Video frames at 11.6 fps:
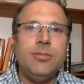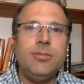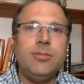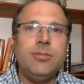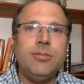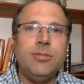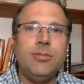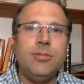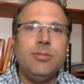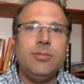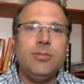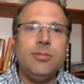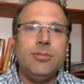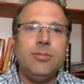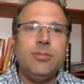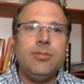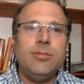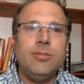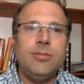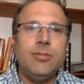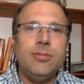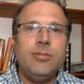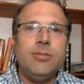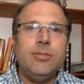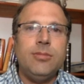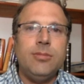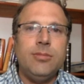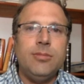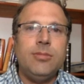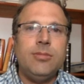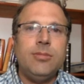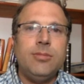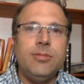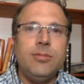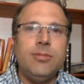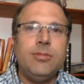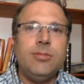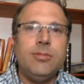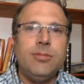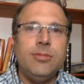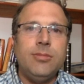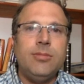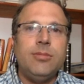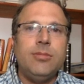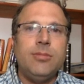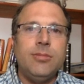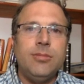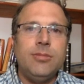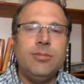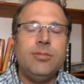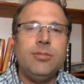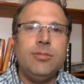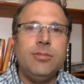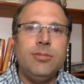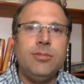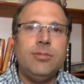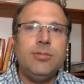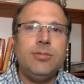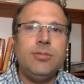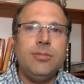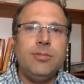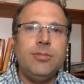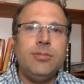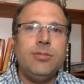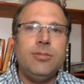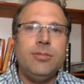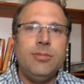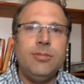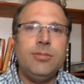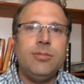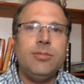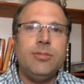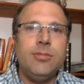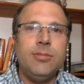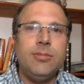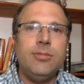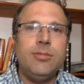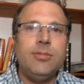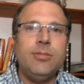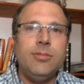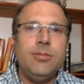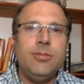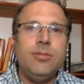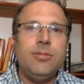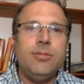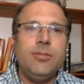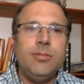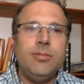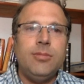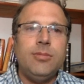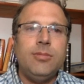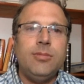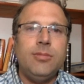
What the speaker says: (silent)